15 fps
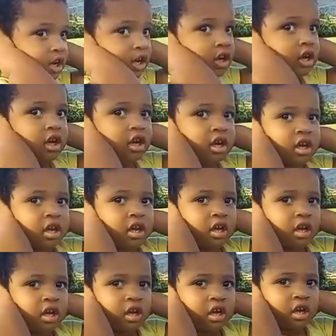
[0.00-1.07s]
C
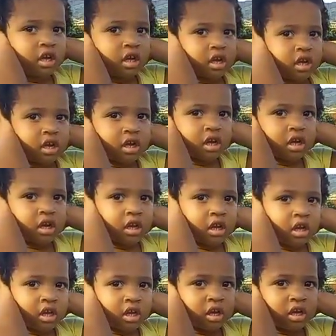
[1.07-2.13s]
D
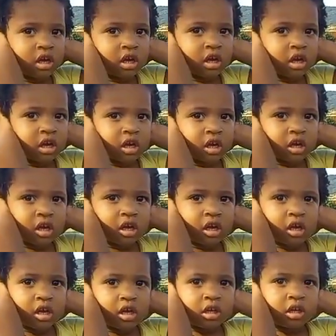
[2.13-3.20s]
E F
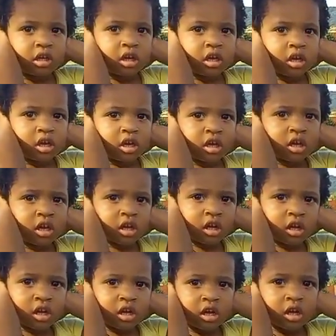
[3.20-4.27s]
G
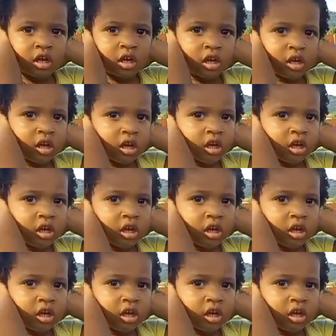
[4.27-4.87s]
H I